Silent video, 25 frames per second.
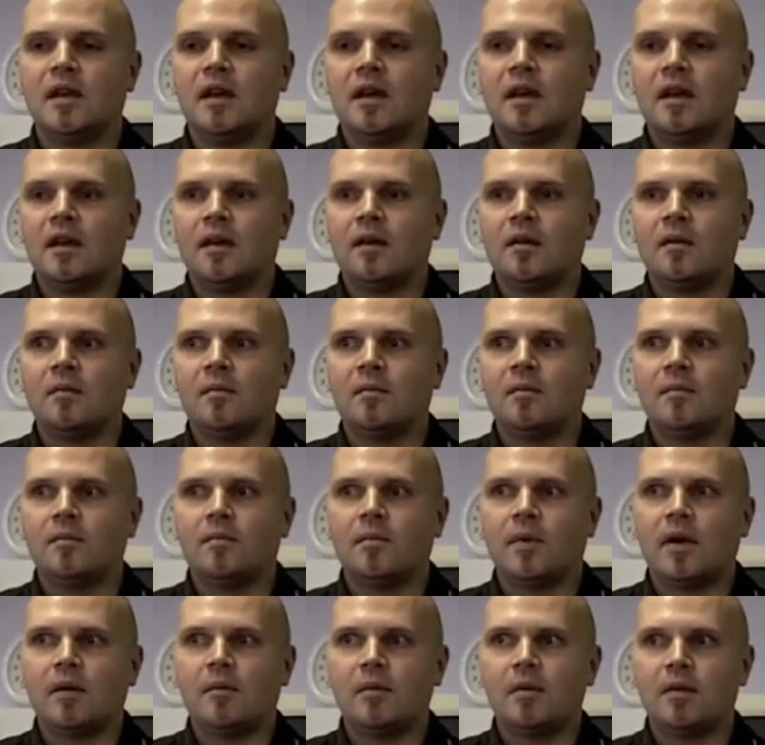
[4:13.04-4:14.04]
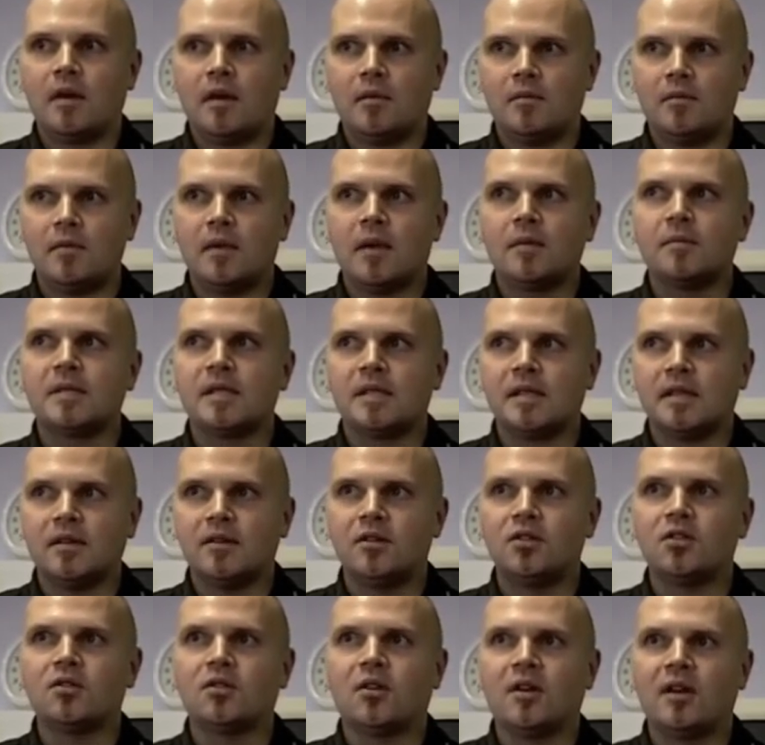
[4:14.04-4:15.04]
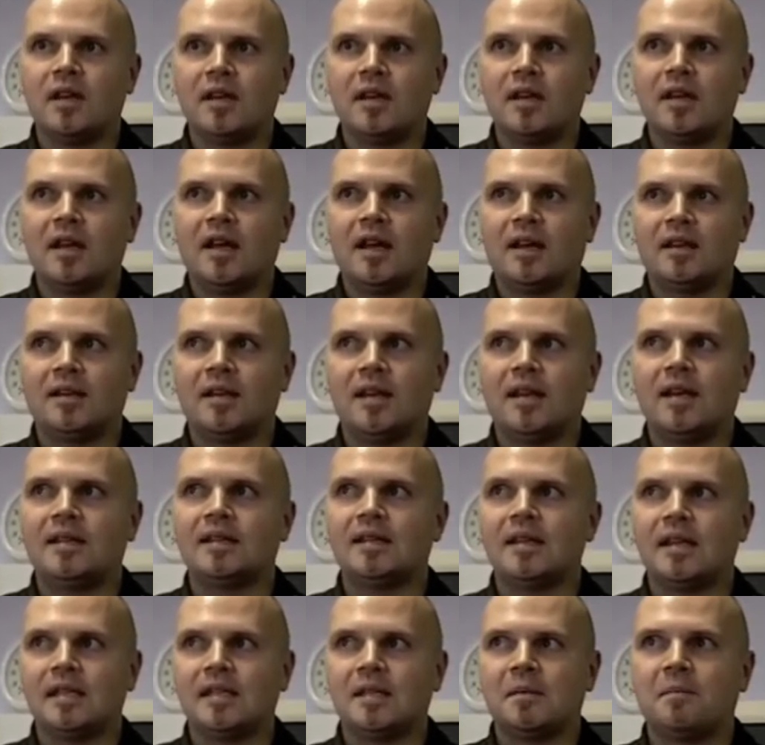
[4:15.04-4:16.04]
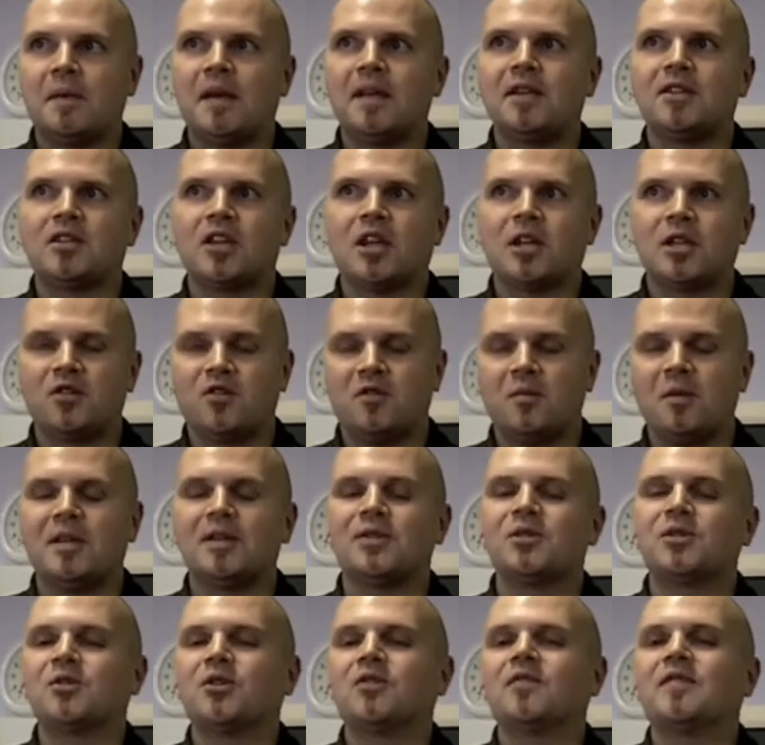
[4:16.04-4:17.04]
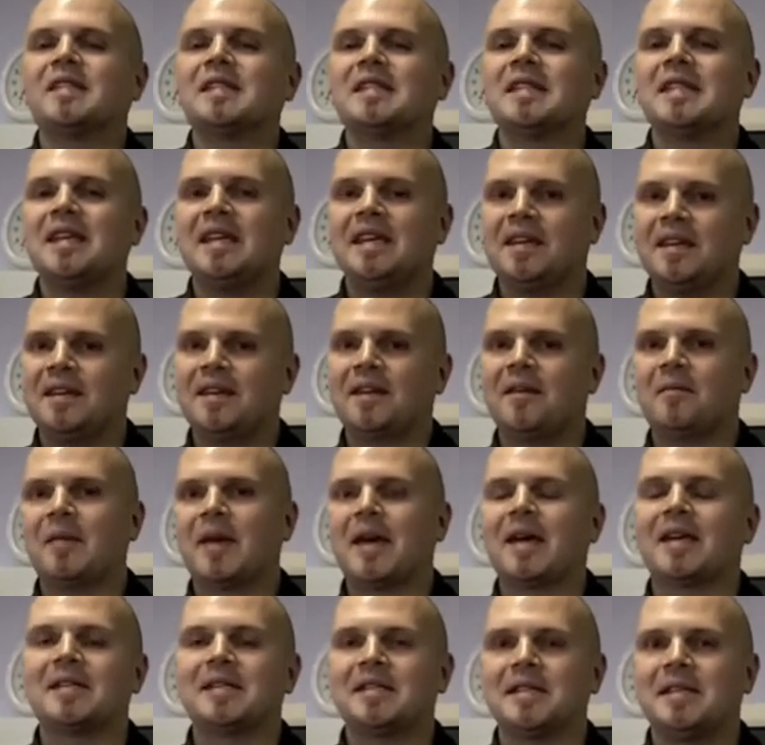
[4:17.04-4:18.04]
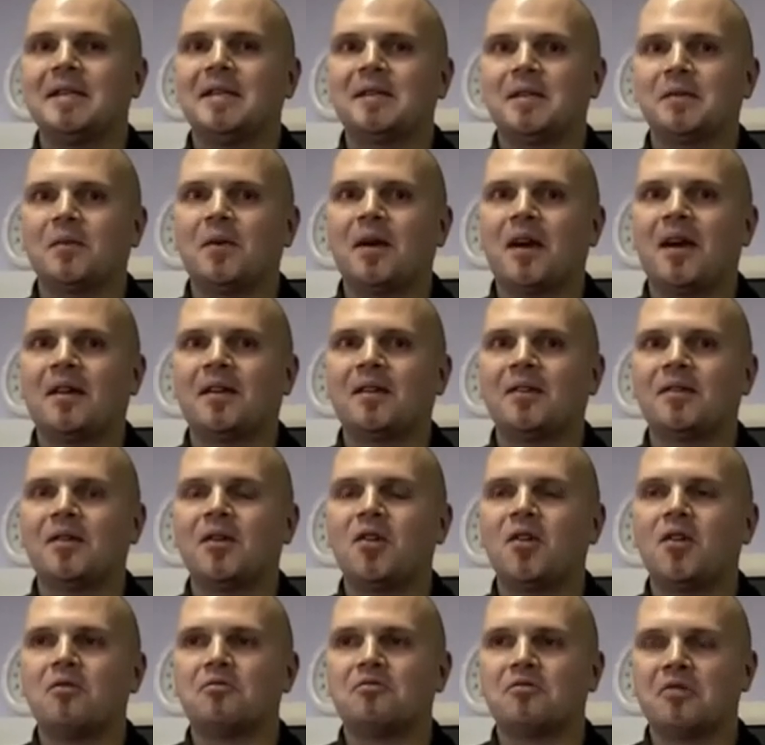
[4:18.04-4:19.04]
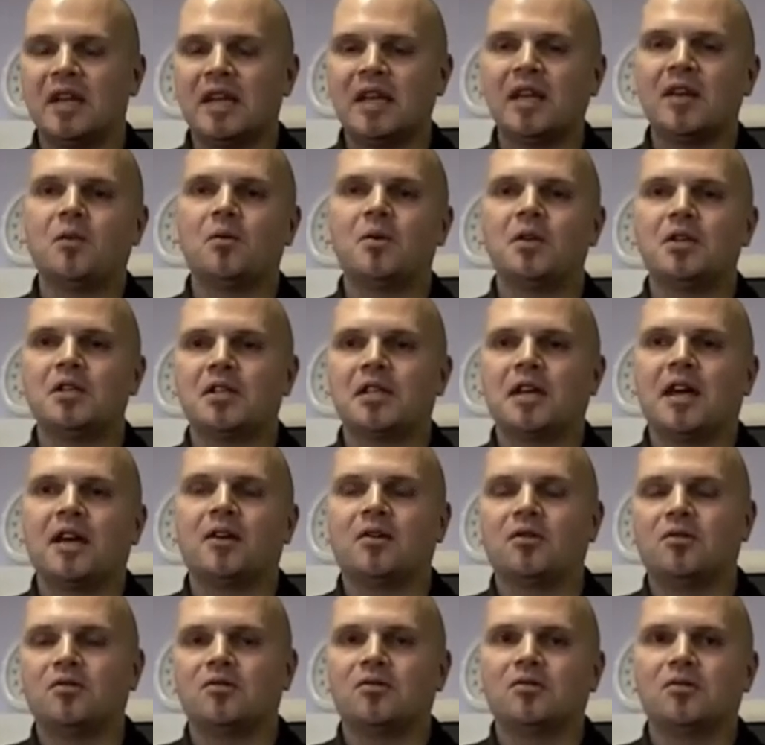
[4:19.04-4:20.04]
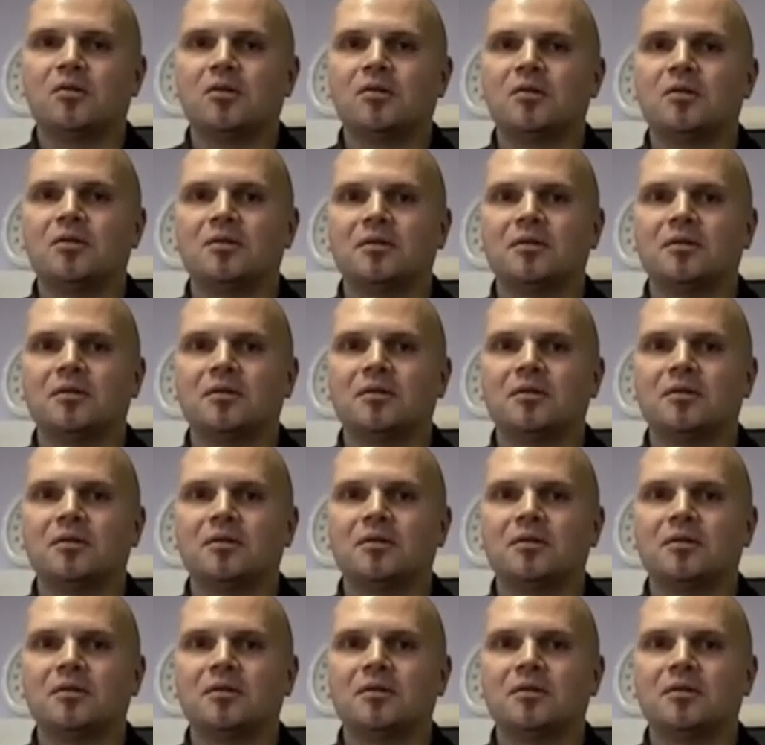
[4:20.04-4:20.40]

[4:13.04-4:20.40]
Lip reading: But I'm still enjoying it, and it's a big challenge for me to sort of take a back seat as well and relinquish that control.